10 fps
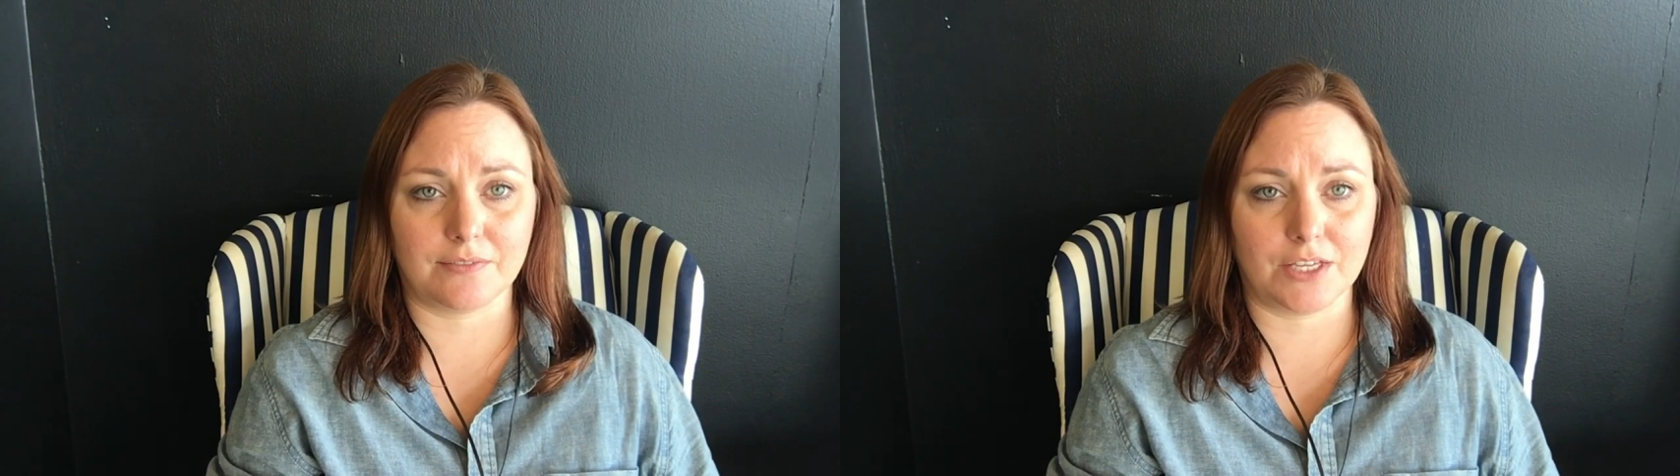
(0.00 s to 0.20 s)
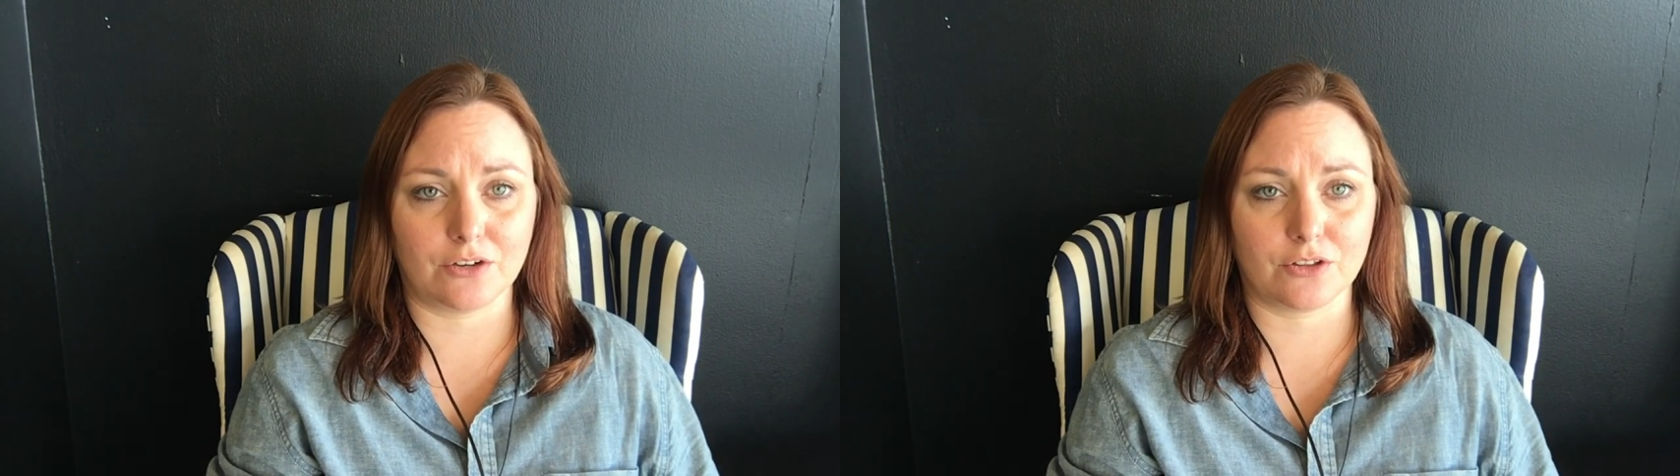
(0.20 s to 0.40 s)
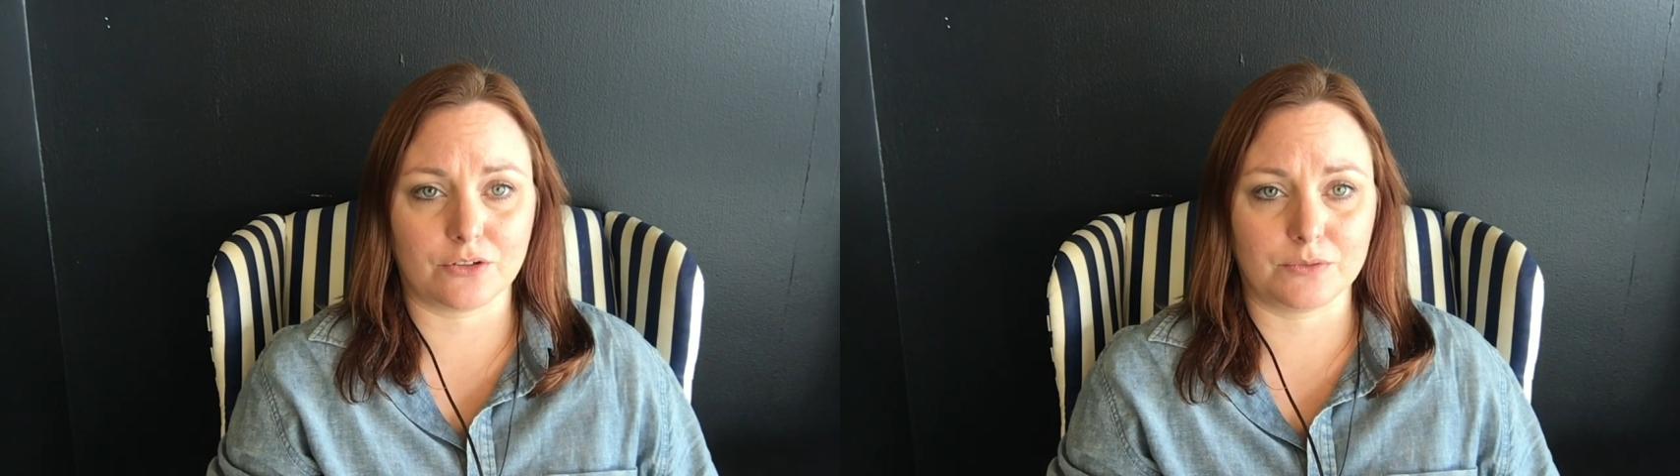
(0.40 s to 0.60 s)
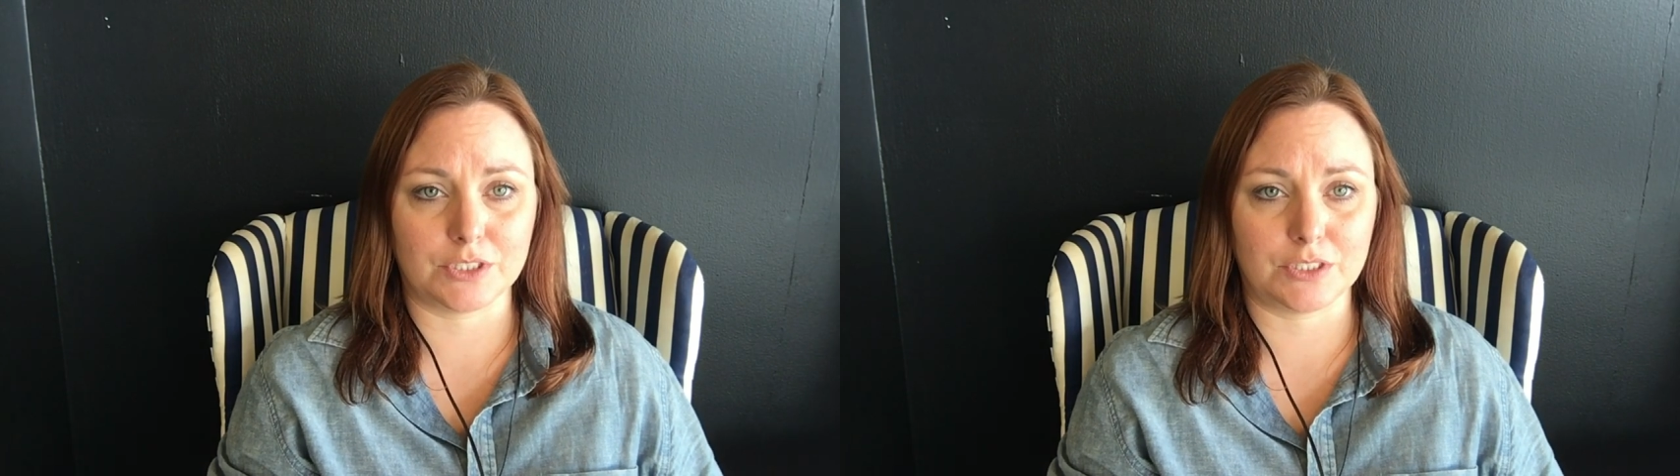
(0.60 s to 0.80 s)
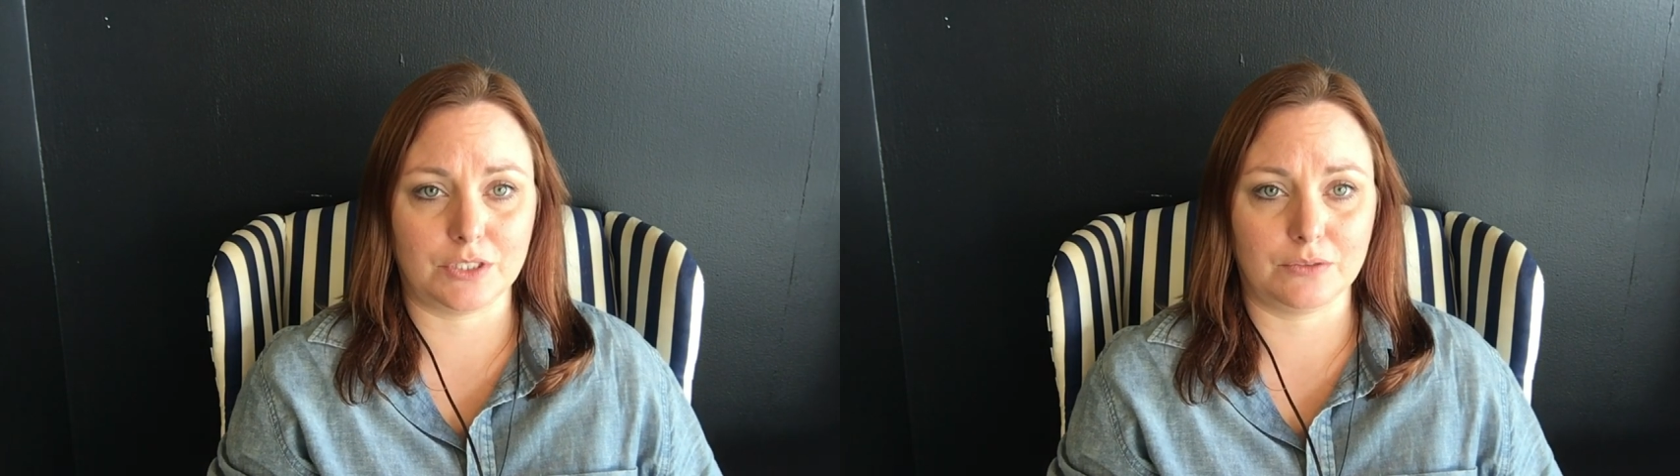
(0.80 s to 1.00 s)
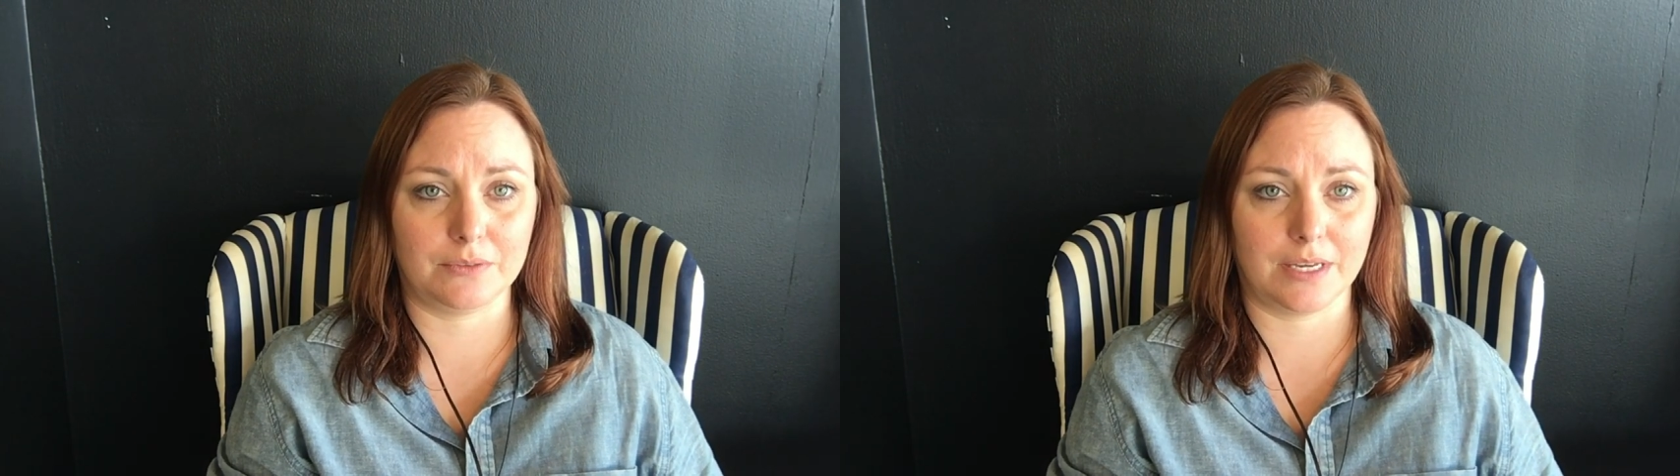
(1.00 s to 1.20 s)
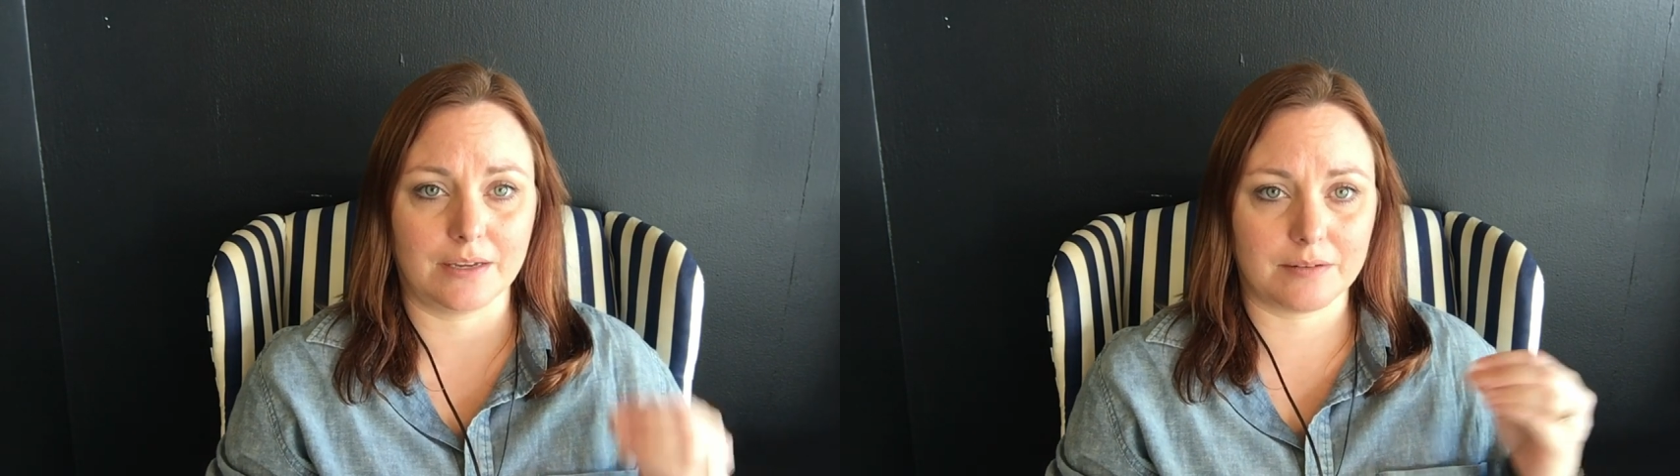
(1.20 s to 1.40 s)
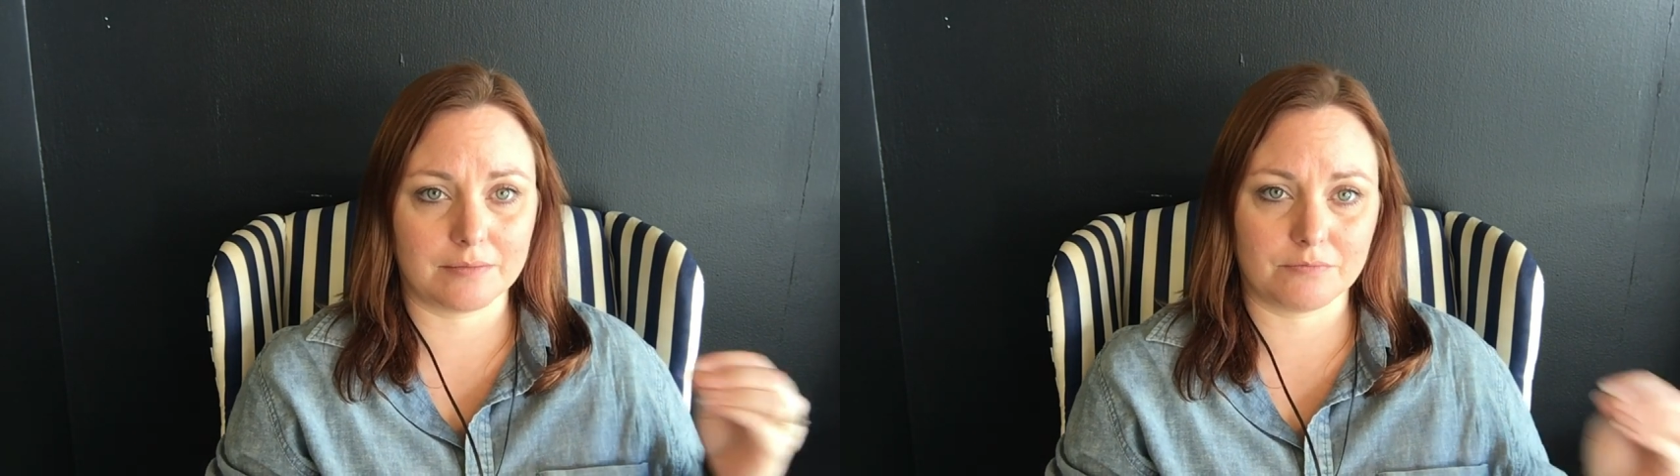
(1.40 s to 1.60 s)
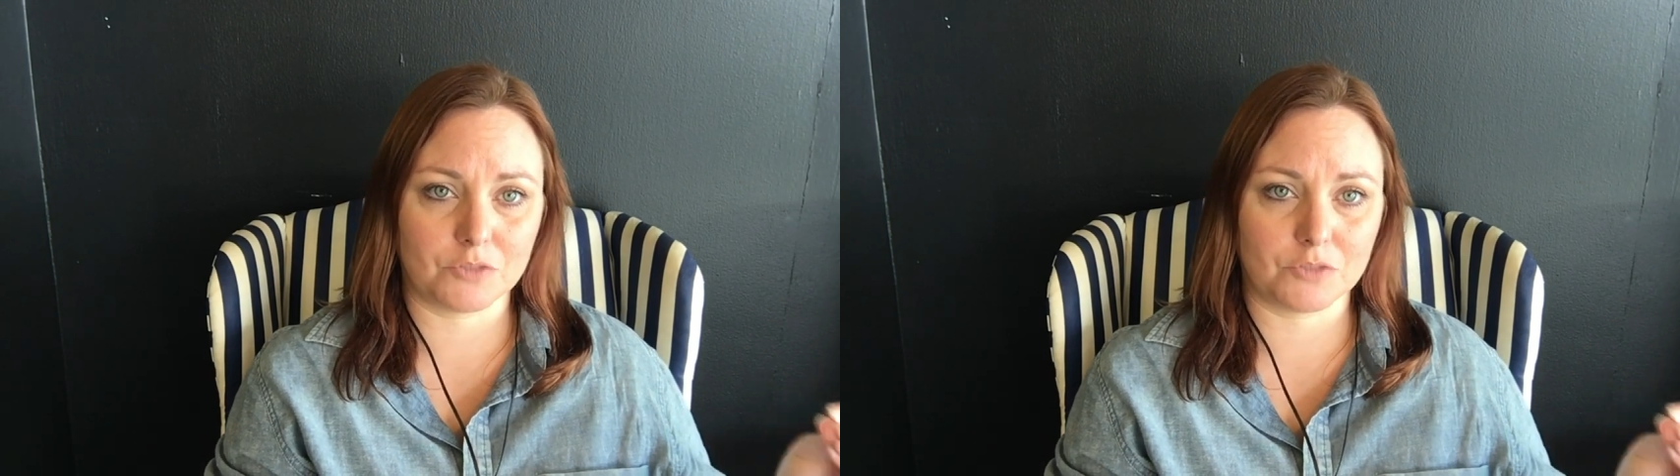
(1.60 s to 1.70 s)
of the author, was to, like,